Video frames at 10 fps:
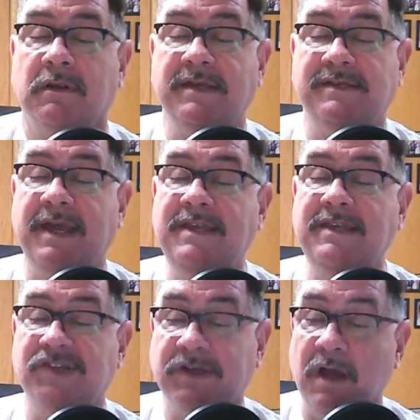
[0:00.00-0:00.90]
They say,
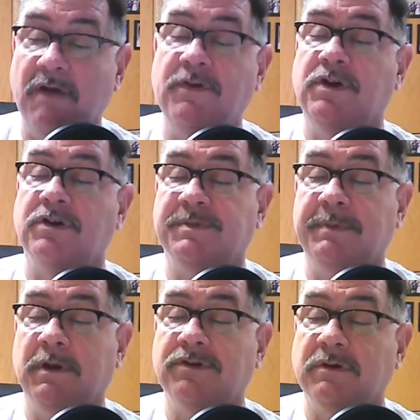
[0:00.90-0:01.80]
discover your
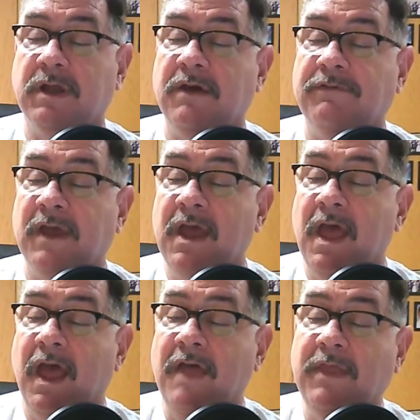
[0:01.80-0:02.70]
spiritual gift,
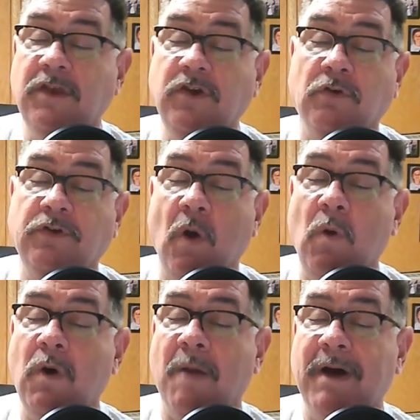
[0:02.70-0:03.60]
and then you'll
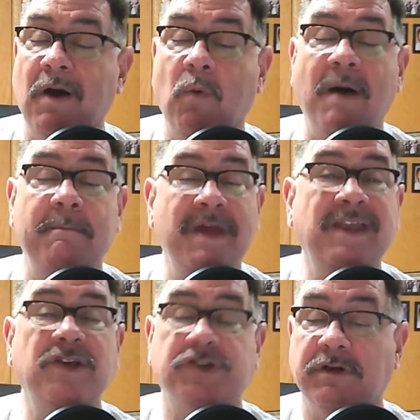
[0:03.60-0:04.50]
know about what
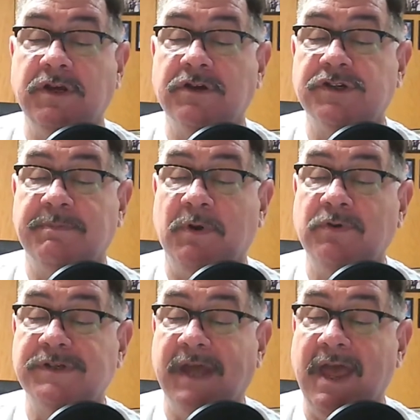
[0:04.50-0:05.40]
ministry you're
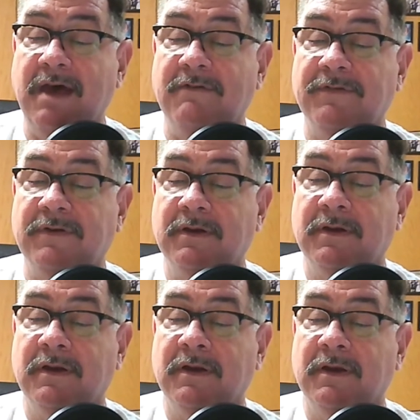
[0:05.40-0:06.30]
supposed to have.
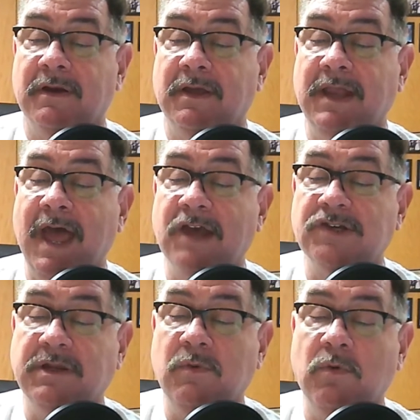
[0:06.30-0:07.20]
It
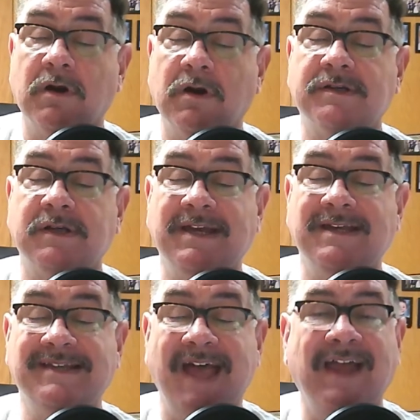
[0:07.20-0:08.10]
actually works
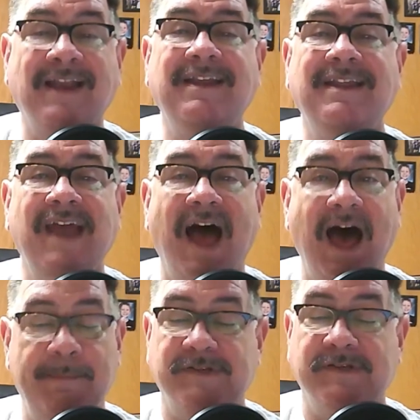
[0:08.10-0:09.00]
exactly the
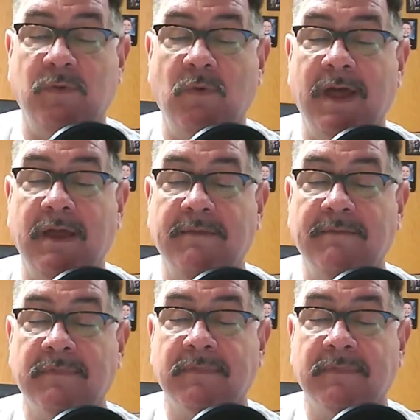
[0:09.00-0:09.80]
opposite way.